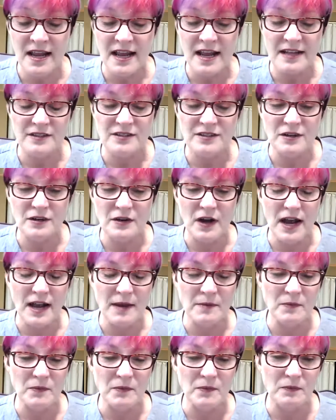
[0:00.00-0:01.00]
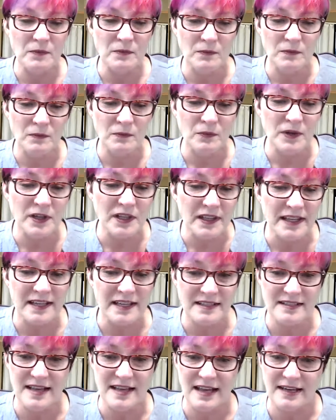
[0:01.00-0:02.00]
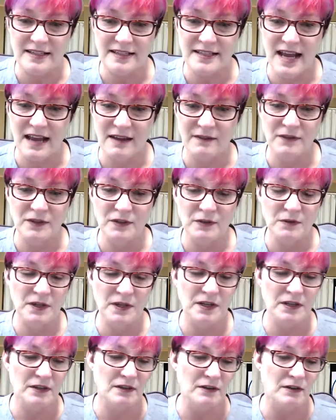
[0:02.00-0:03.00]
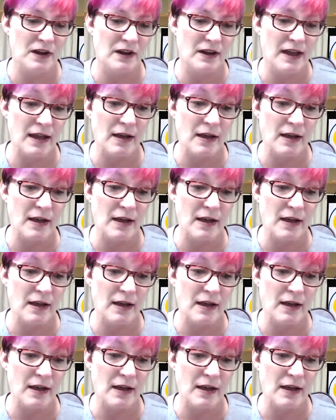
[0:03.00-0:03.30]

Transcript: And so I'm really excited to have you here